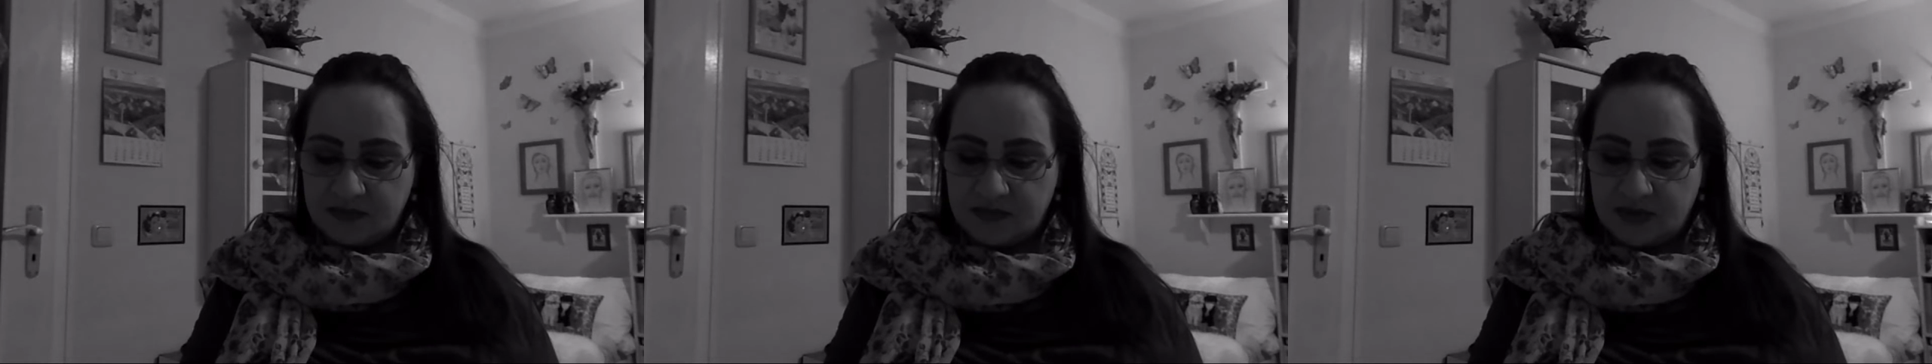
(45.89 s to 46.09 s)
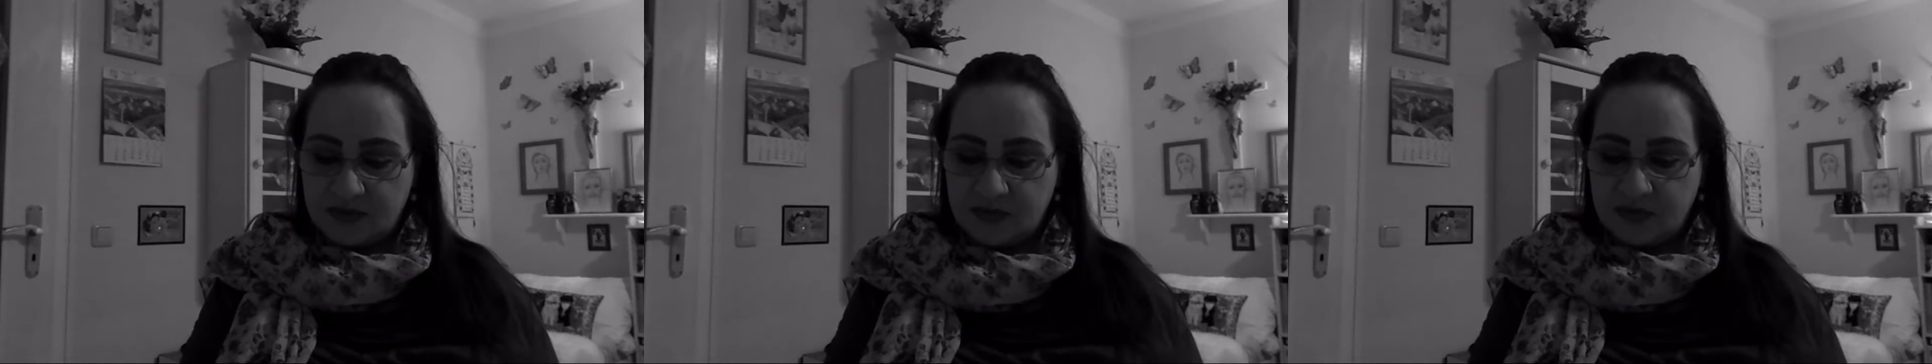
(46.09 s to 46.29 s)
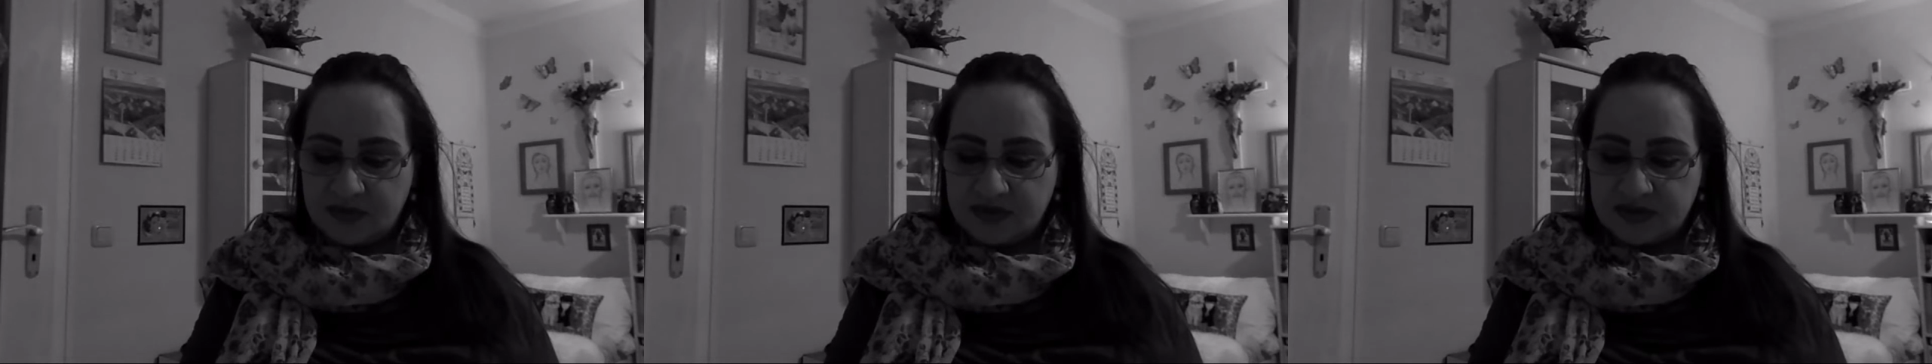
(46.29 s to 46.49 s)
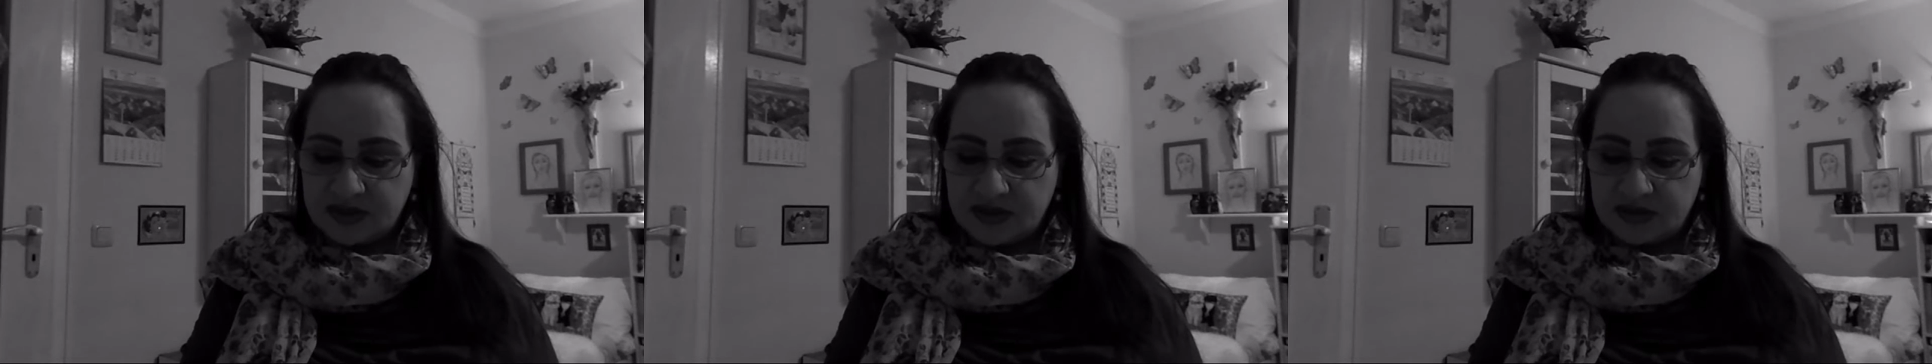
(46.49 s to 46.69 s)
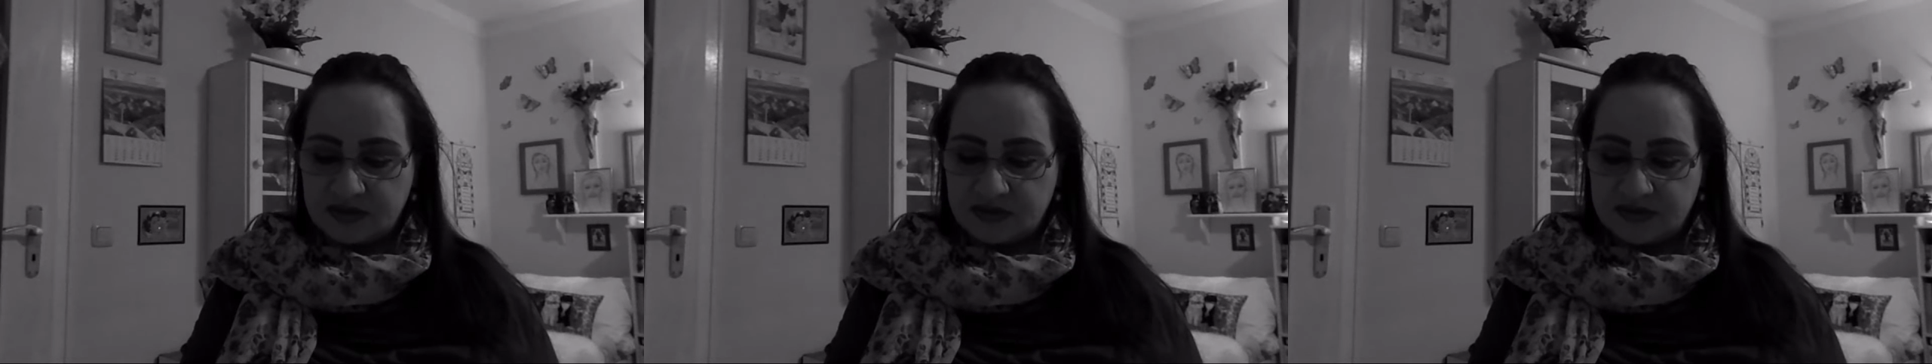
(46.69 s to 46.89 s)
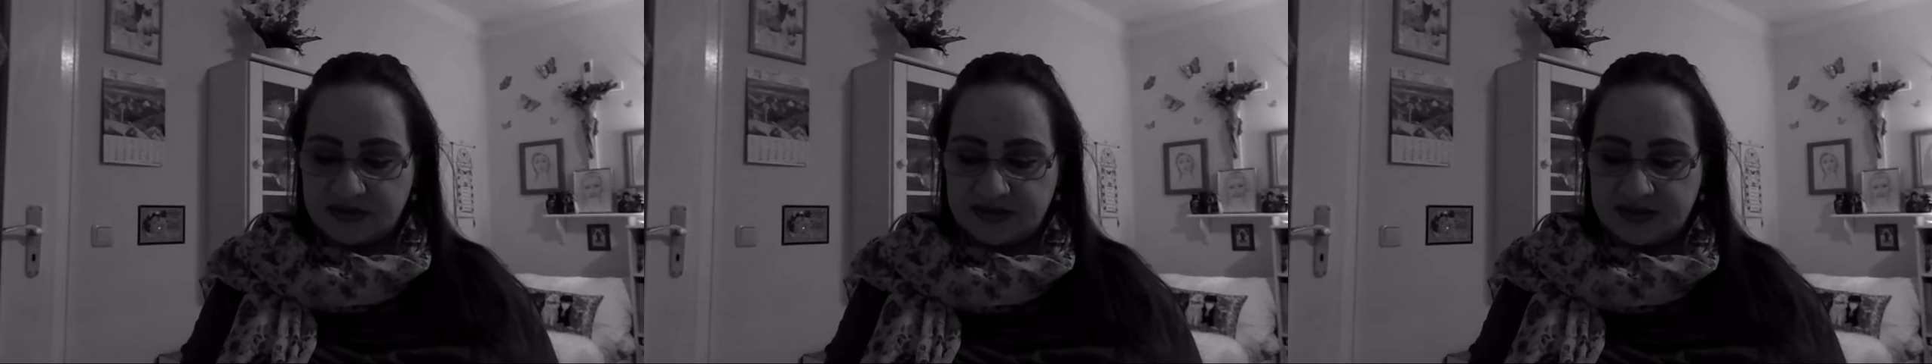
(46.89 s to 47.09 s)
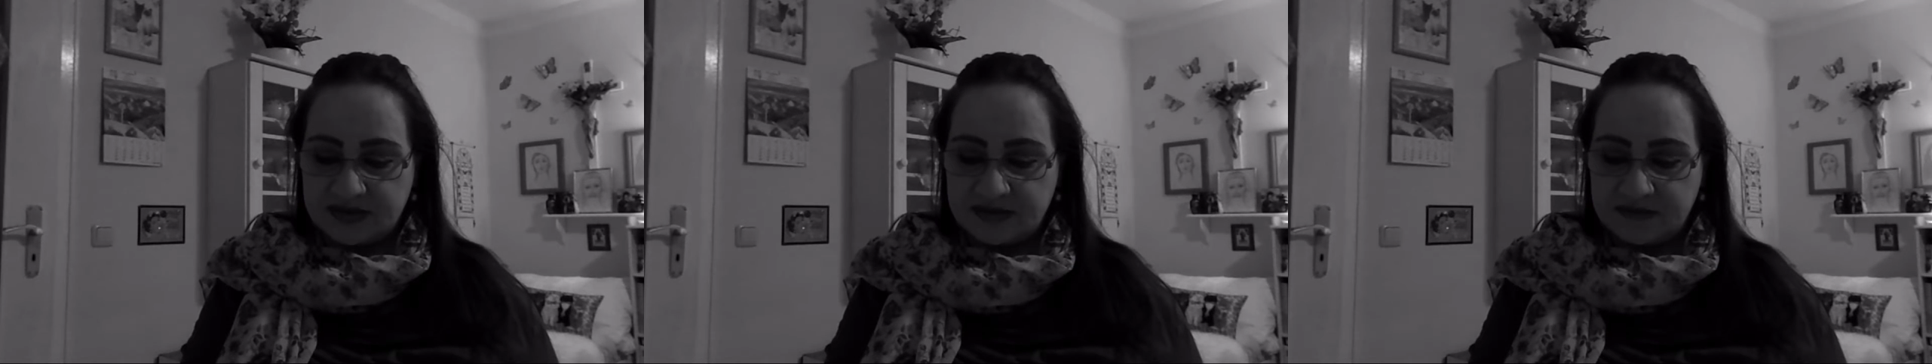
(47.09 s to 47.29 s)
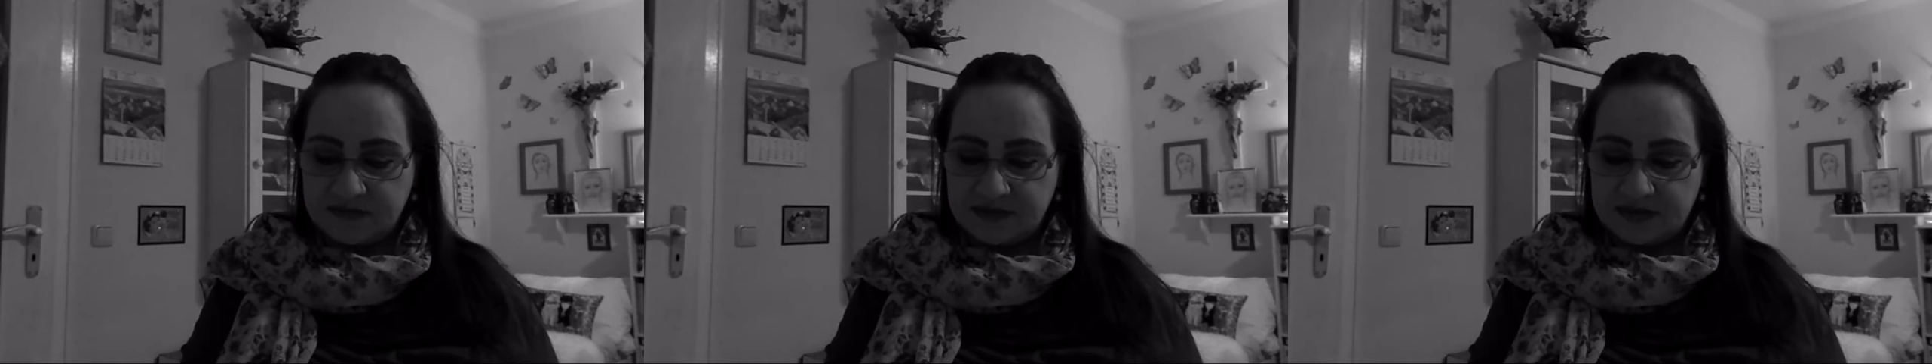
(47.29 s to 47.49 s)
My books are
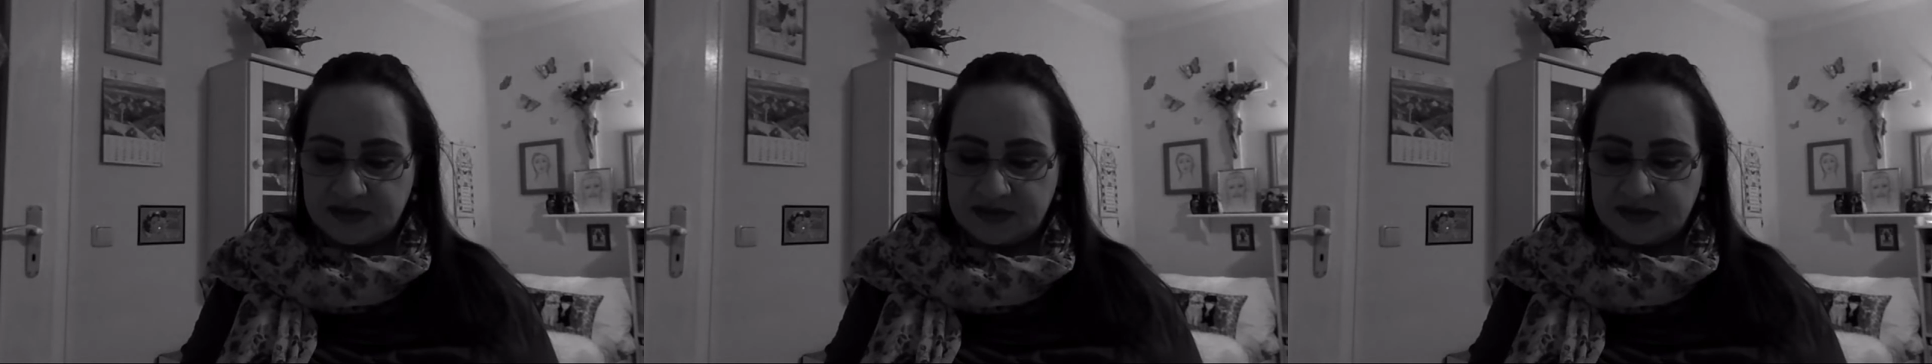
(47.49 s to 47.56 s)
conceived